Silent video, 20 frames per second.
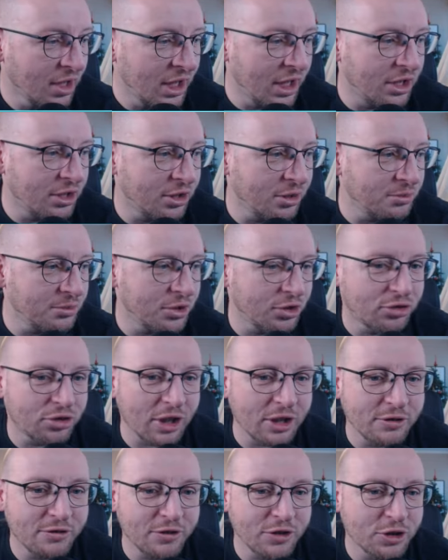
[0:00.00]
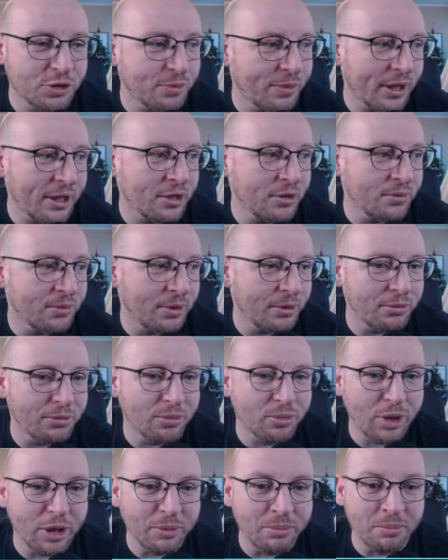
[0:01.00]
In terms of transfer spend,
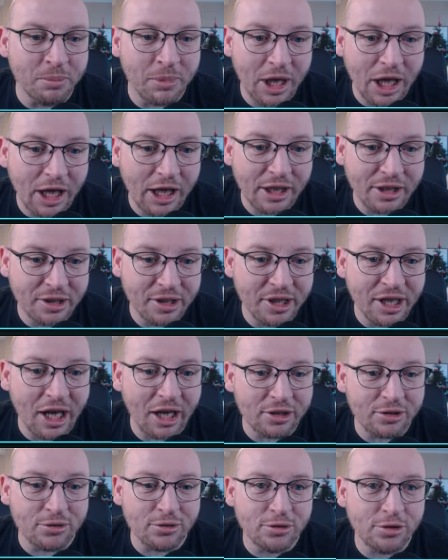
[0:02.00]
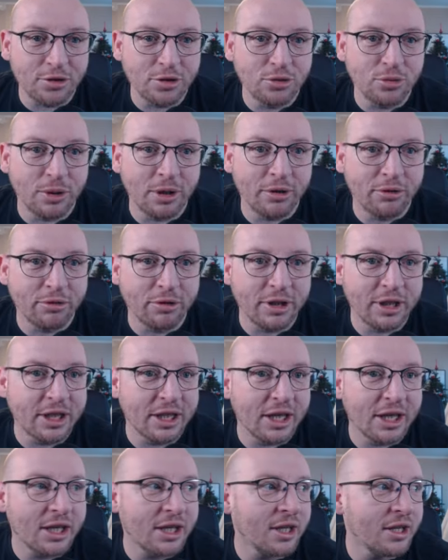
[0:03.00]
we made
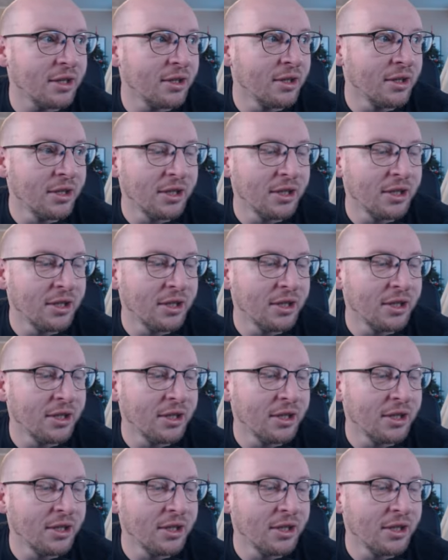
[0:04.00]
923k.